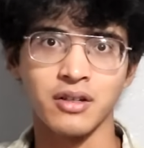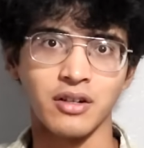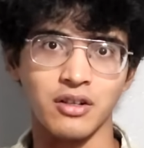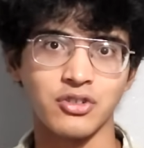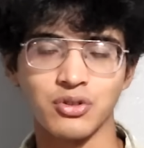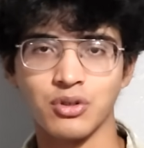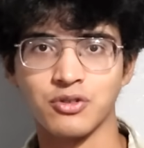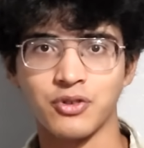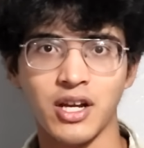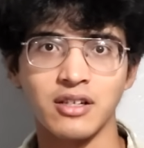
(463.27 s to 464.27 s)
near the
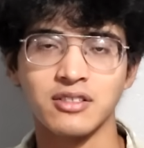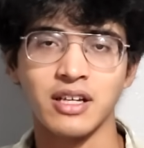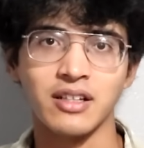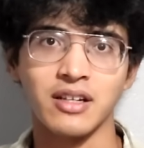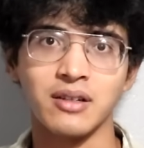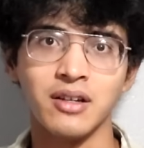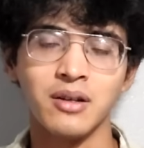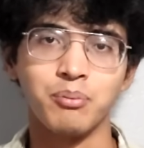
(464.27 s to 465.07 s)
shooter's face, and then